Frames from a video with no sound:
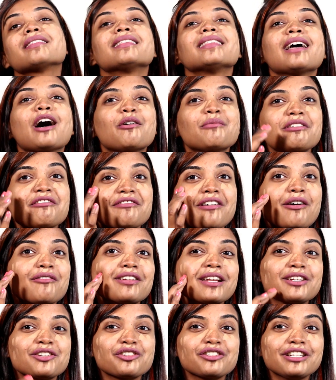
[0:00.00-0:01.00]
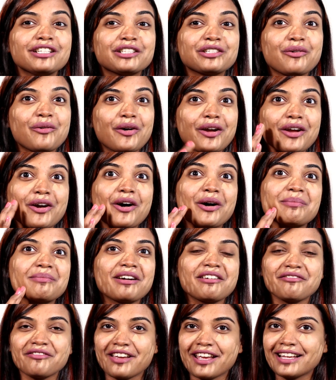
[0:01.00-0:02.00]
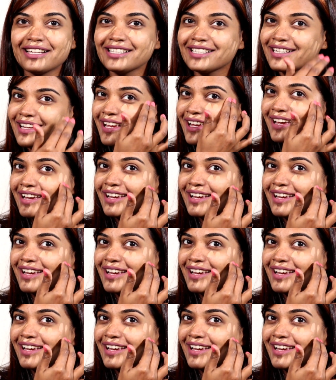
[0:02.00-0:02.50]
now my foundation is going on my face.